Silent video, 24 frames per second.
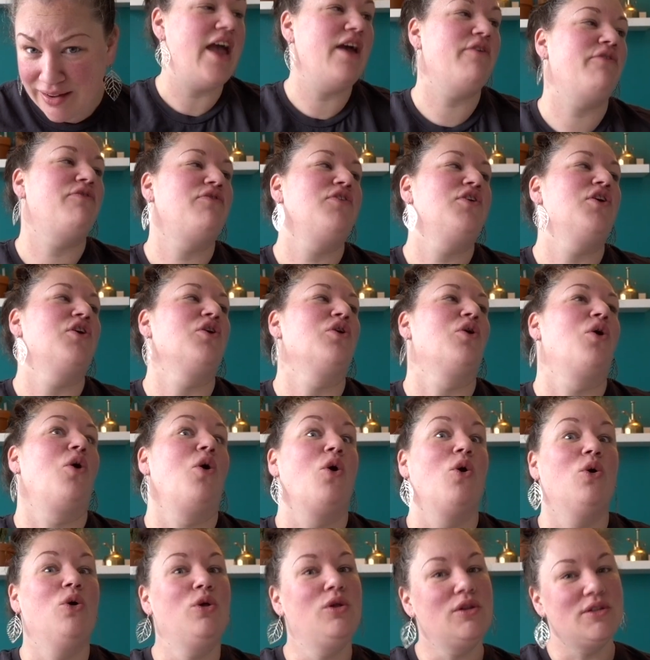If you're
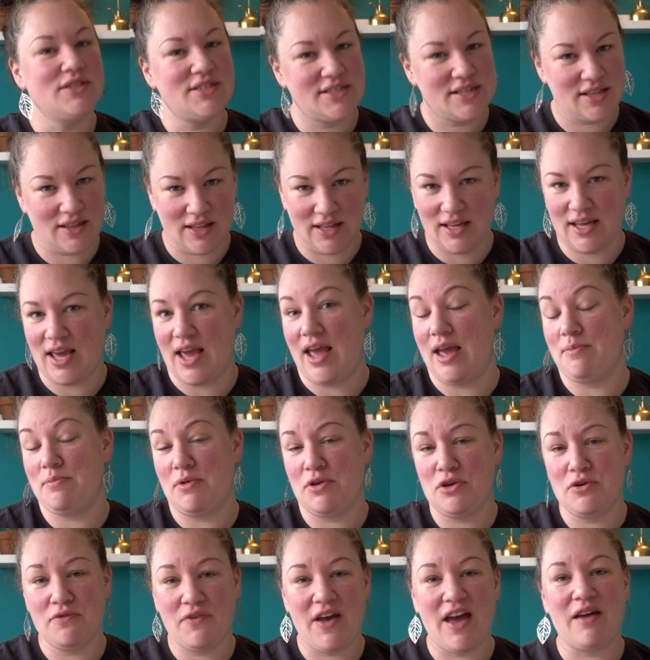old to the game
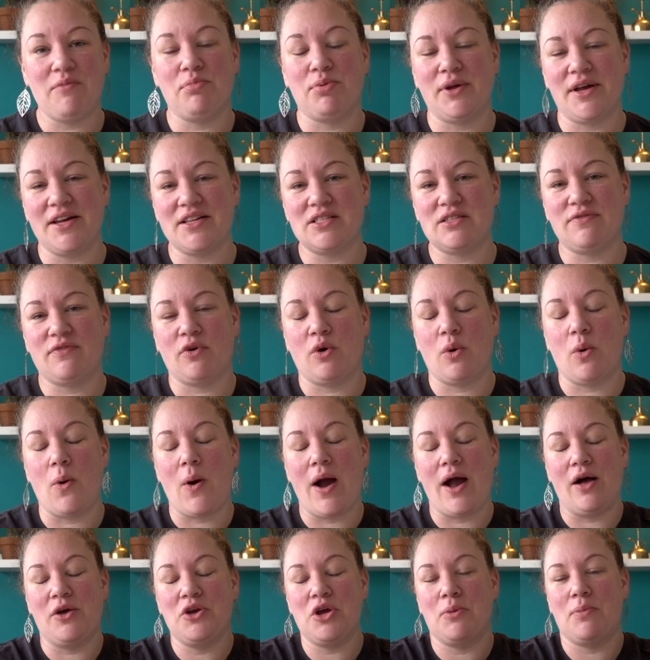and you've had plants for a
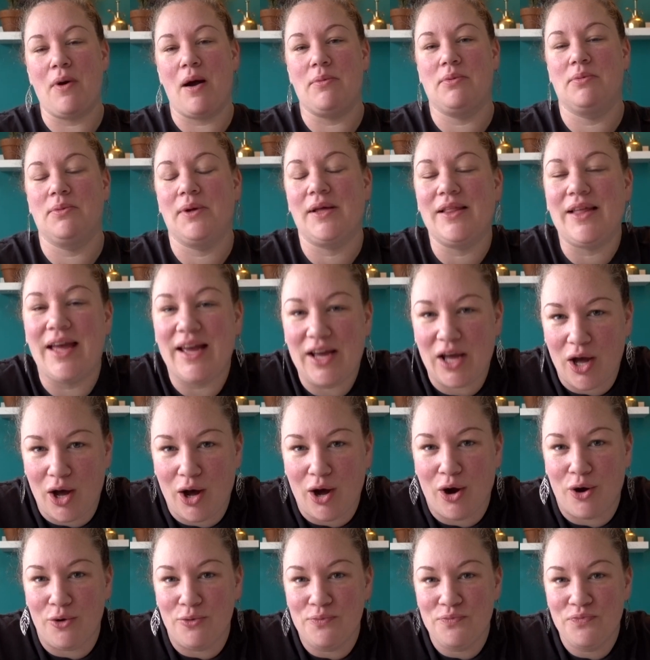while, you're probably like,
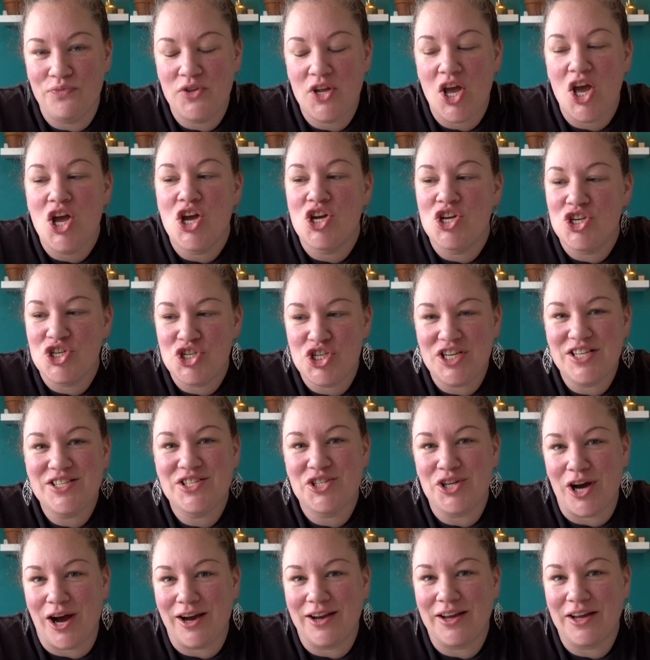oh, she's
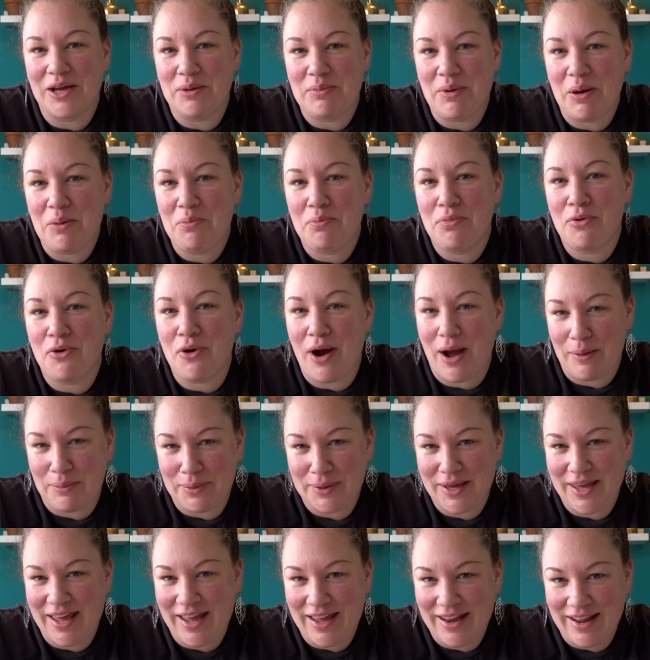talking about
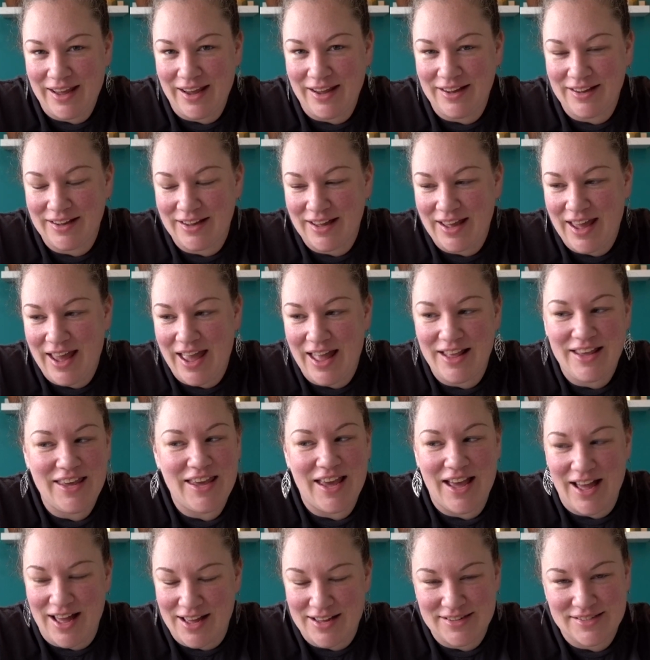propagating. And
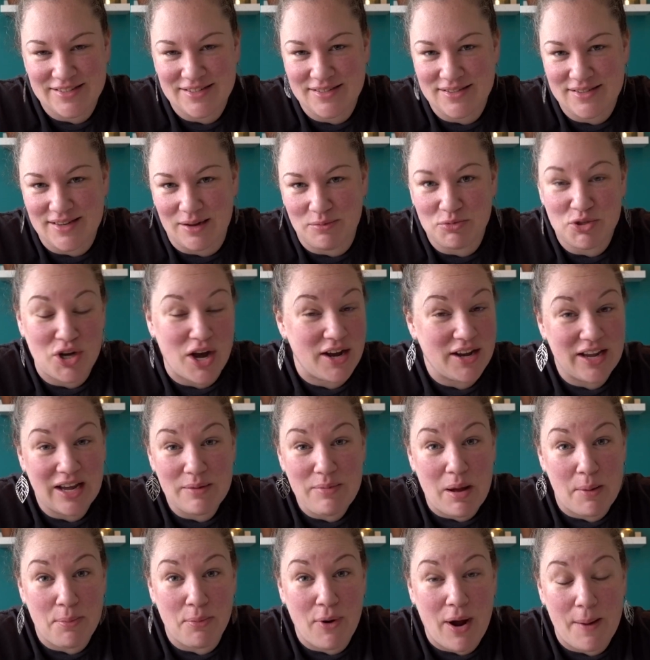yes, I'm talking
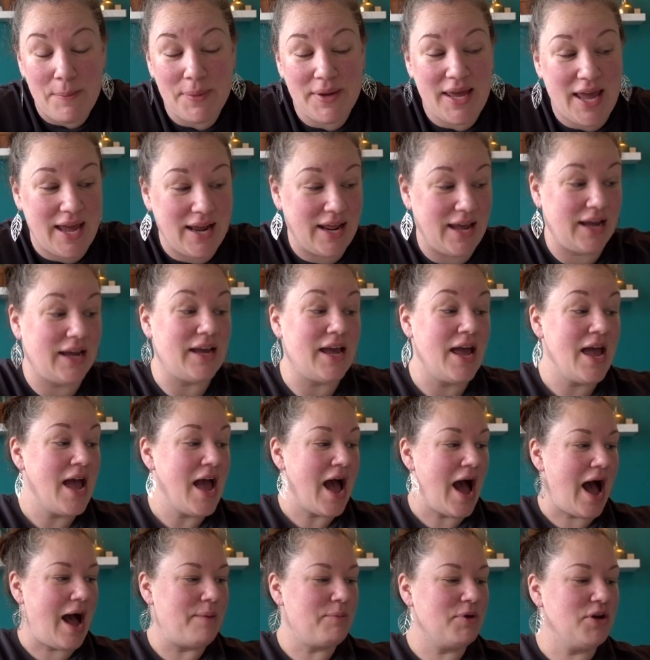about propagating.
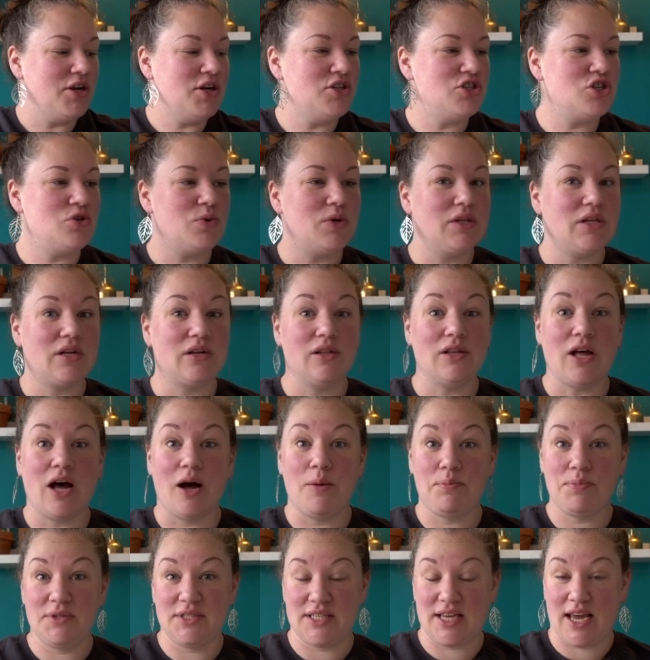I'm gonna do a little
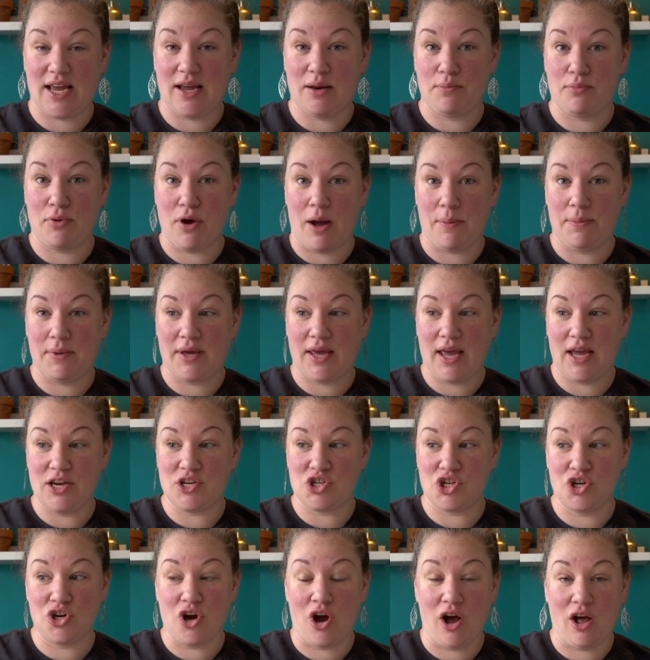update
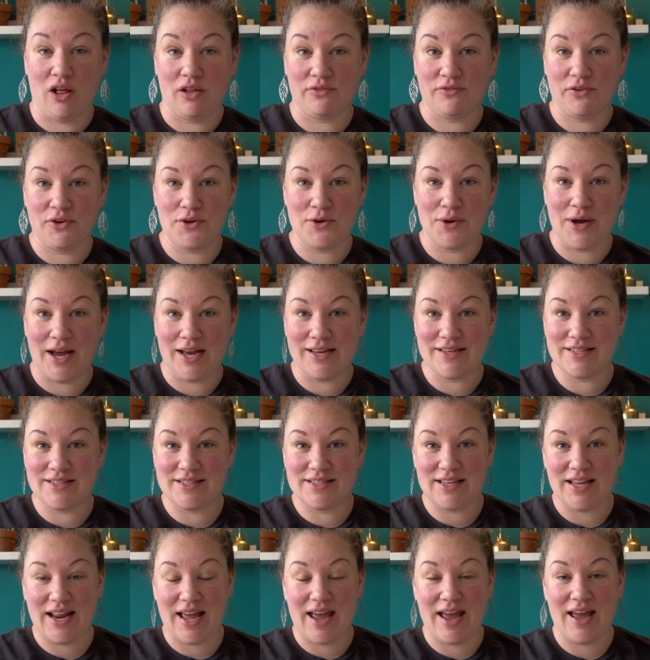propagation haul for you
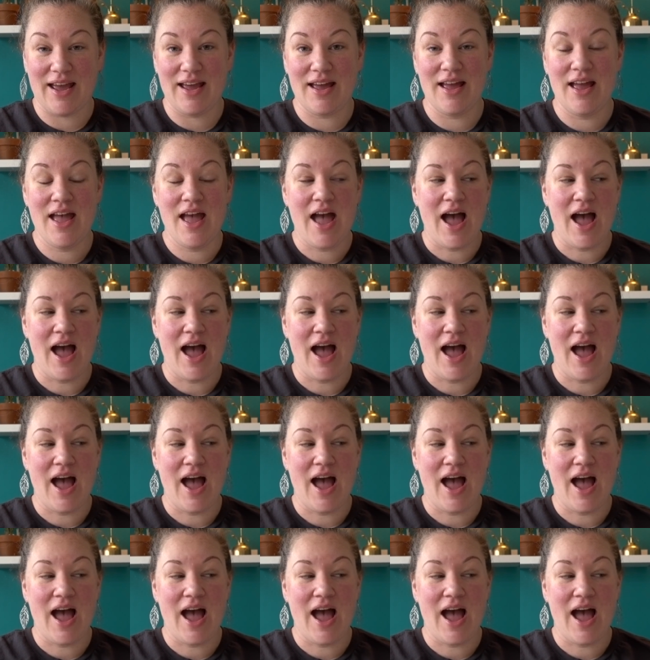guys today.